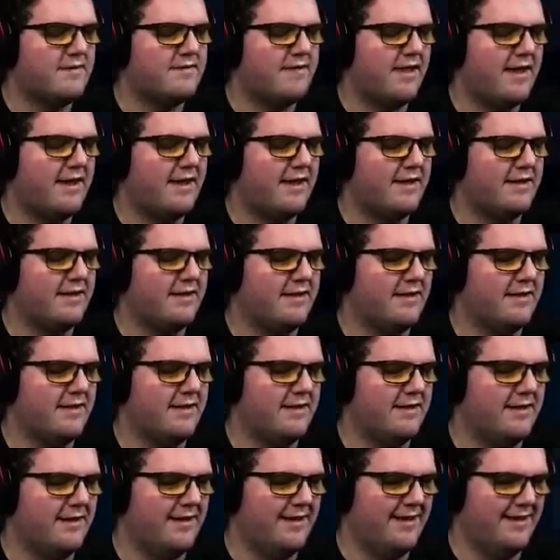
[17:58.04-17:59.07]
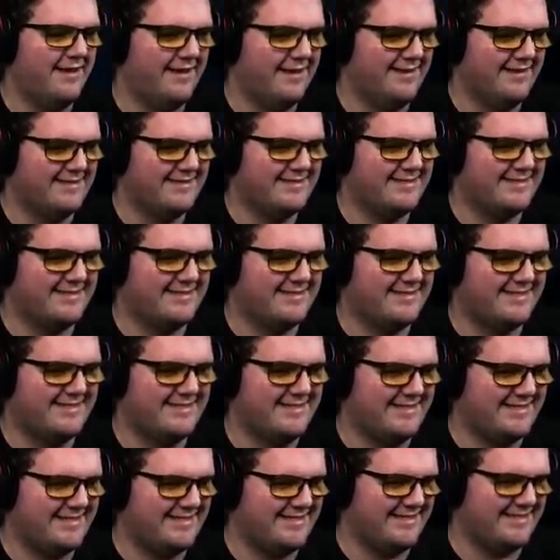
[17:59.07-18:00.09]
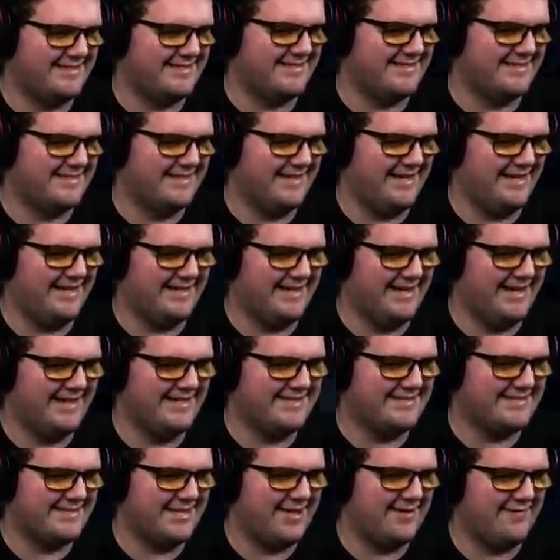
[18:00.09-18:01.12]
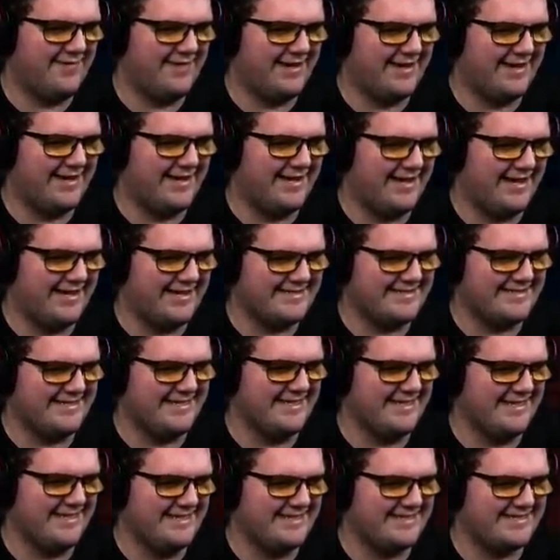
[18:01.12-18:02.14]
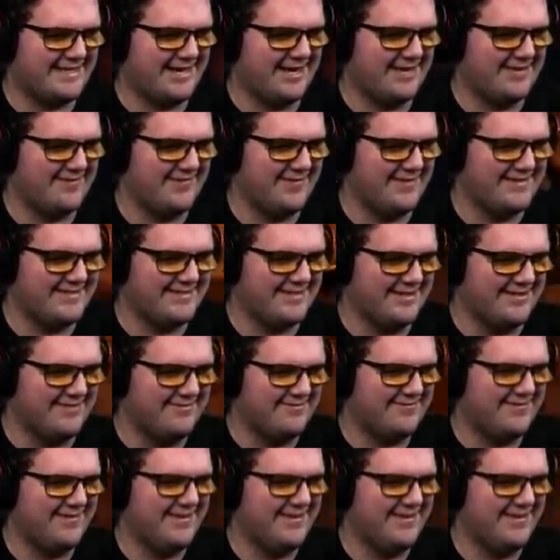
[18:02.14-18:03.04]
dang it! Sorry, I shot my gun accidentally and scared myself.